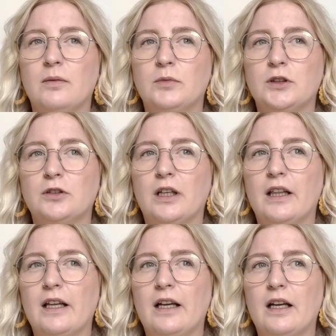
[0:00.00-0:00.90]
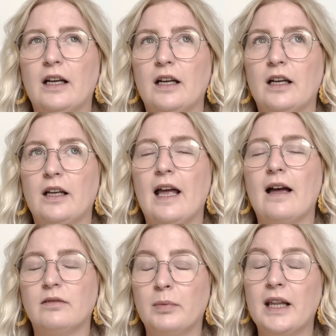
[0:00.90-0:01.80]
just trying to think. Yeah,
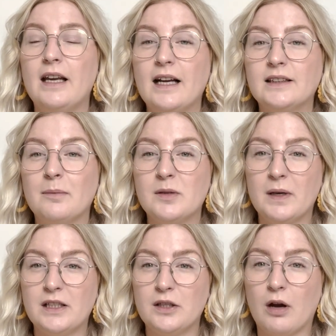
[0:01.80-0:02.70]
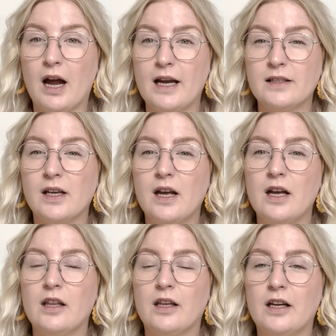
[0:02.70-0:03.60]
by the next time I speak to you guys,
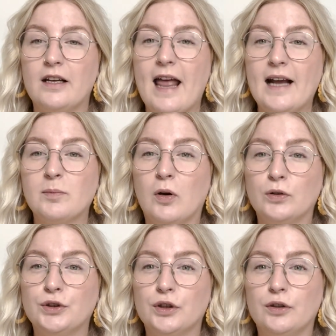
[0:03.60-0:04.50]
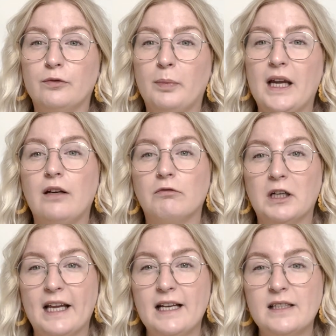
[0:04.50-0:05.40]
the next bottle should have been
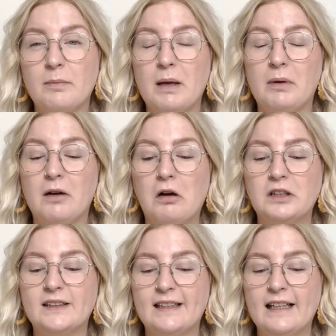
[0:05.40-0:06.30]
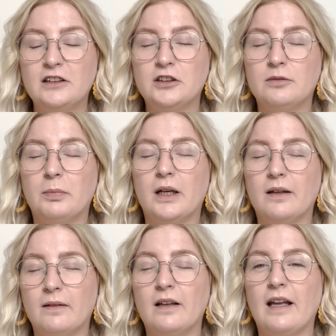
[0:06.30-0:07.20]
released. Maybe not stitched, but
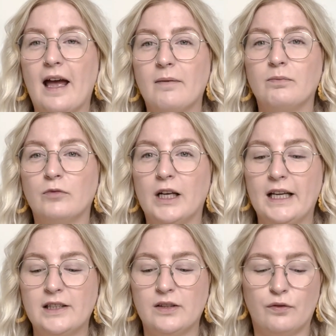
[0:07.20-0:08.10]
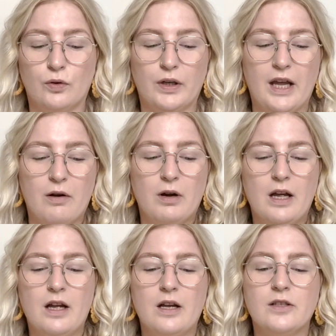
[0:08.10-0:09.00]
yeah, released for you.
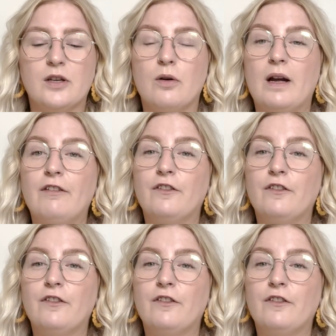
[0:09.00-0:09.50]
So if